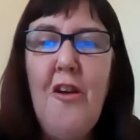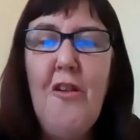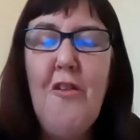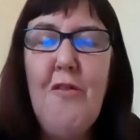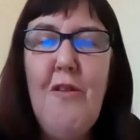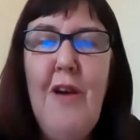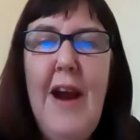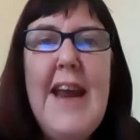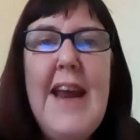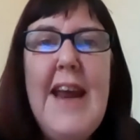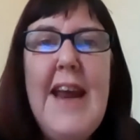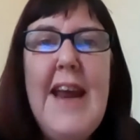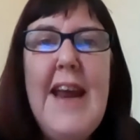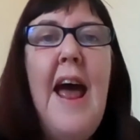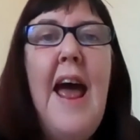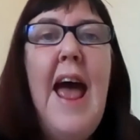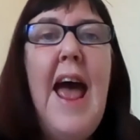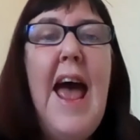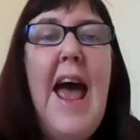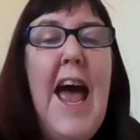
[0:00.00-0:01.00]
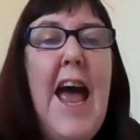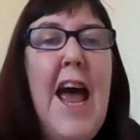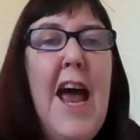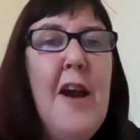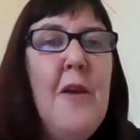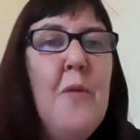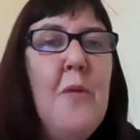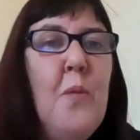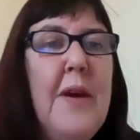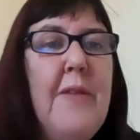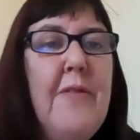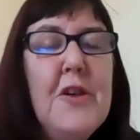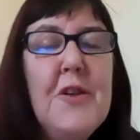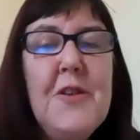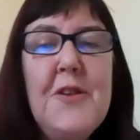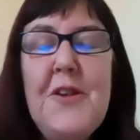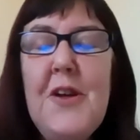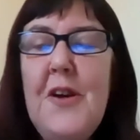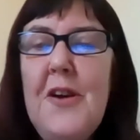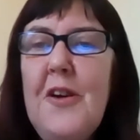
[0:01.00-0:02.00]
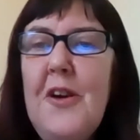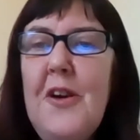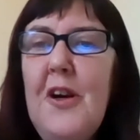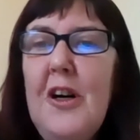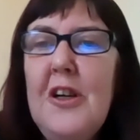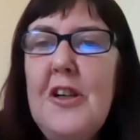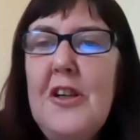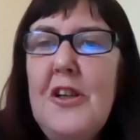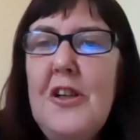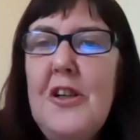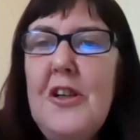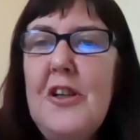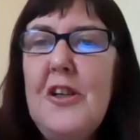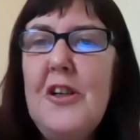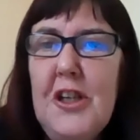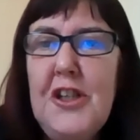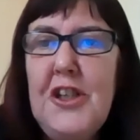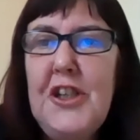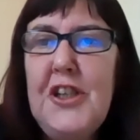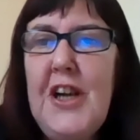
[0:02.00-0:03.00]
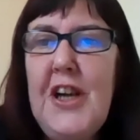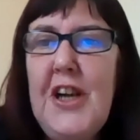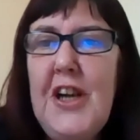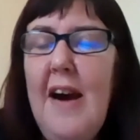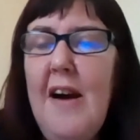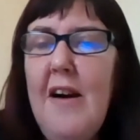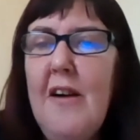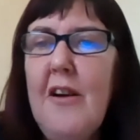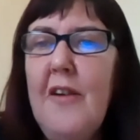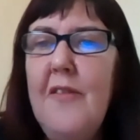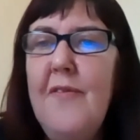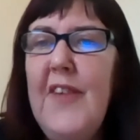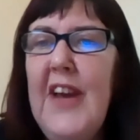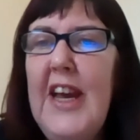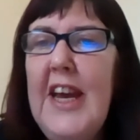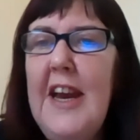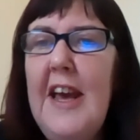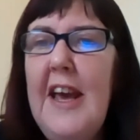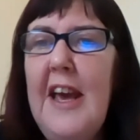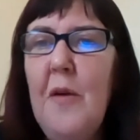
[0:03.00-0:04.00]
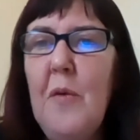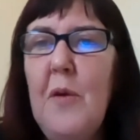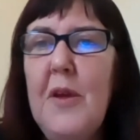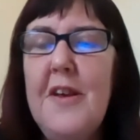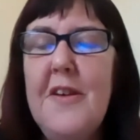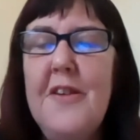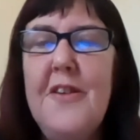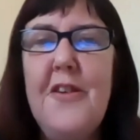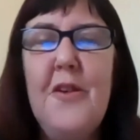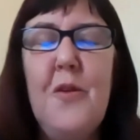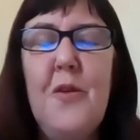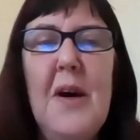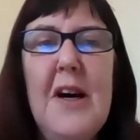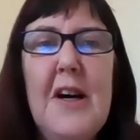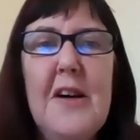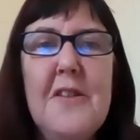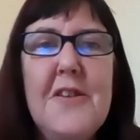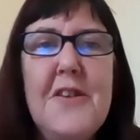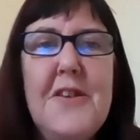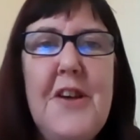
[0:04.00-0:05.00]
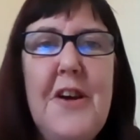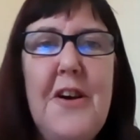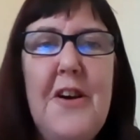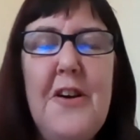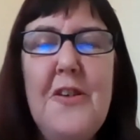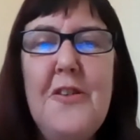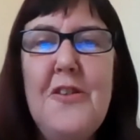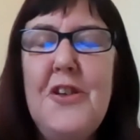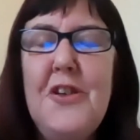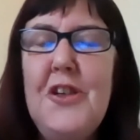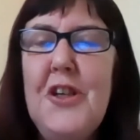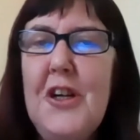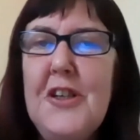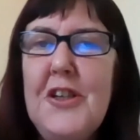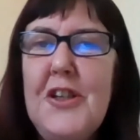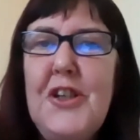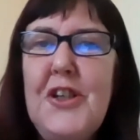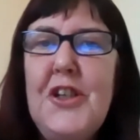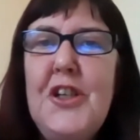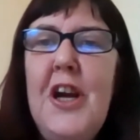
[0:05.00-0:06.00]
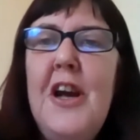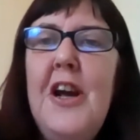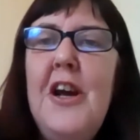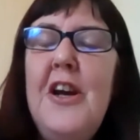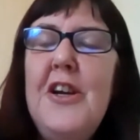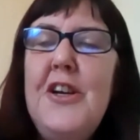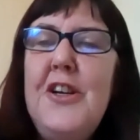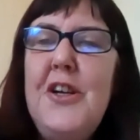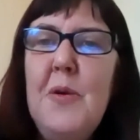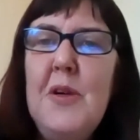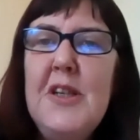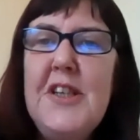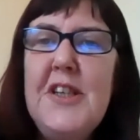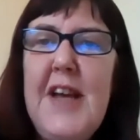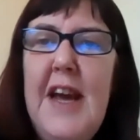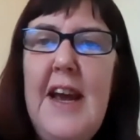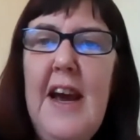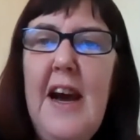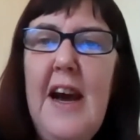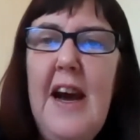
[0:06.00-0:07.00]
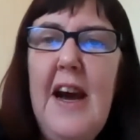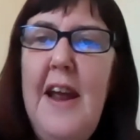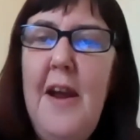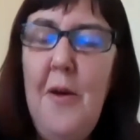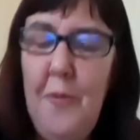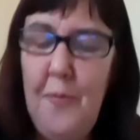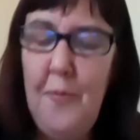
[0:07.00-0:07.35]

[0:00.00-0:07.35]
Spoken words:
Great. And we've also got Josh, our convener, here with us as well. So Josh, do you want to say hi?